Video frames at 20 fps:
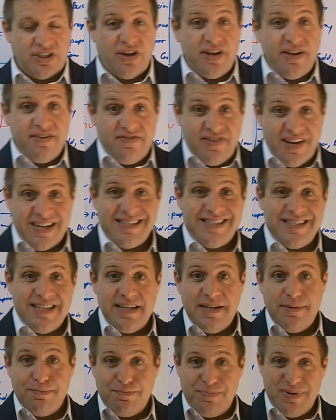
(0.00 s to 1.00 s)
He
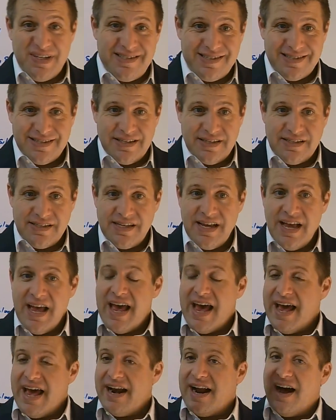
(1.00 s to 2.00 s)
invested in business
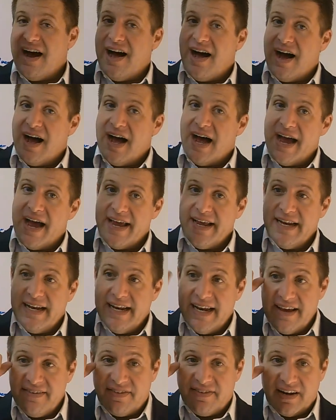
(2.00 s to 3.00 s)
at a high
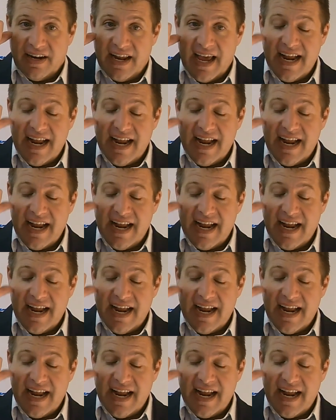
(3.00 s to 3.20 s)
level.